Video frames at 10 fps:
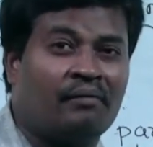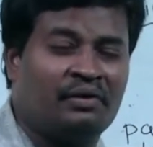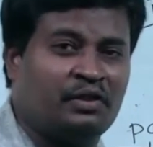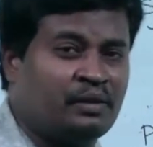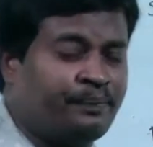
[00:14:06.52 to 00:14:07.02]

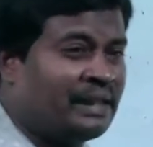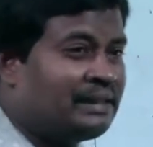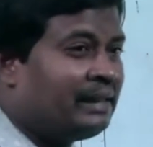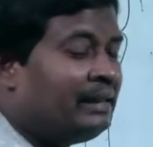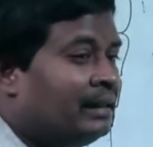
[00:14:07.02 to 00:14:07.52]
which is
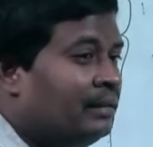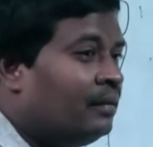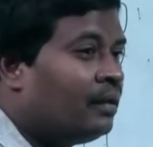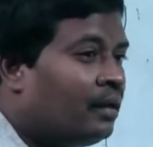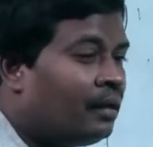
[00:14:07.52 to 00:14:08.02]
present in
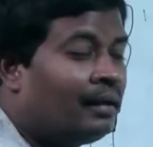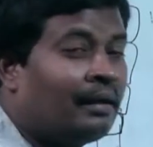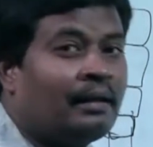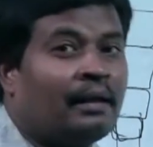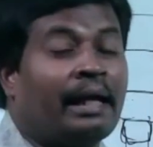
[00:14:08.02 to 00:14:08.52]
the
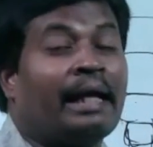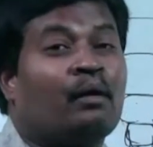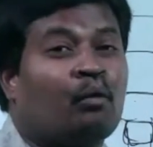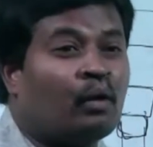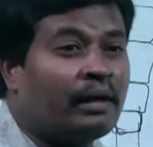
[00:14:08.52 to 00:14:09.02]

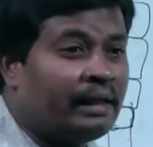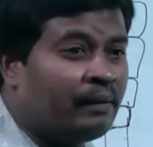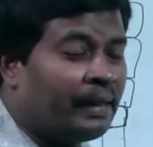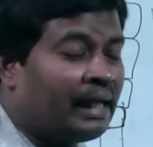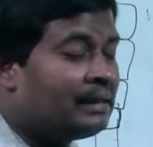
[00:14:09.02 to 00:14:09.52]

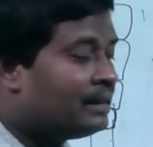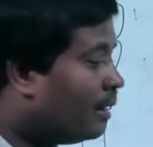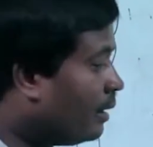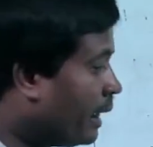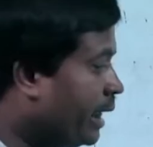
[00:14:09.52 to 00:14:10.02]
aquatic plants
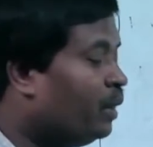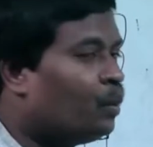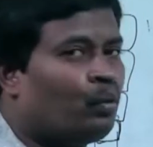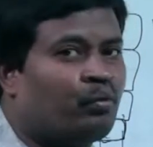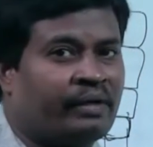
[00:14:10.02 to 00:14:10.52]
or
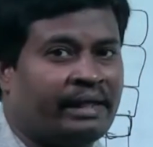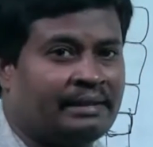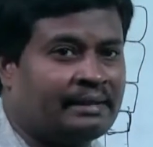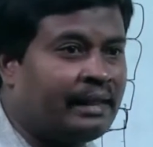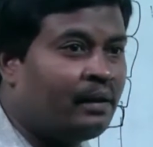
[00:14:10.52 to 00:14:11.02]
hydrophytes.